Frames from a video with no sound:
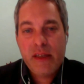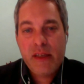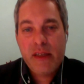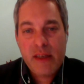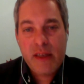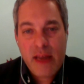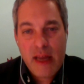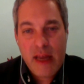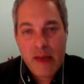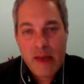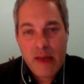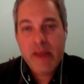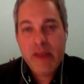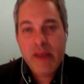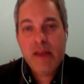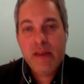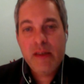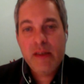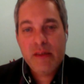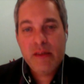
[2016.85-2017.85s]
it can happen,
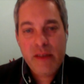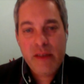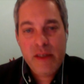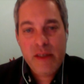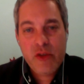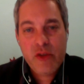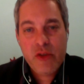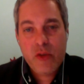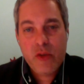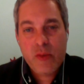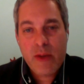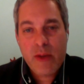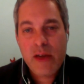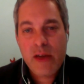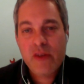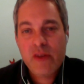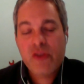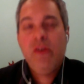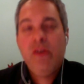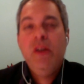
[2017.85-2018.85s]
it could lead to
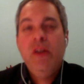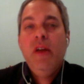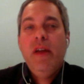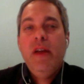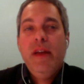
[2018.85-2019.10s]
arousal.